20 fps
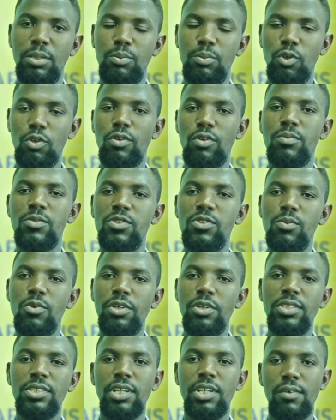The program is more
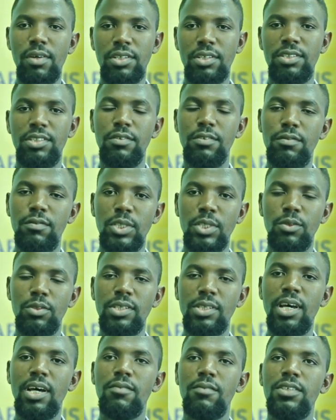interactive because
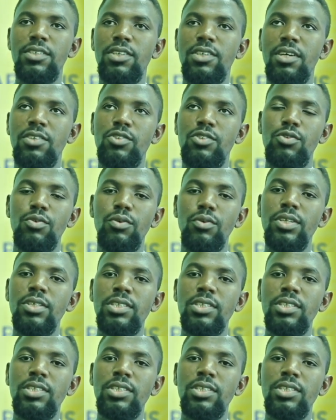I have a chance to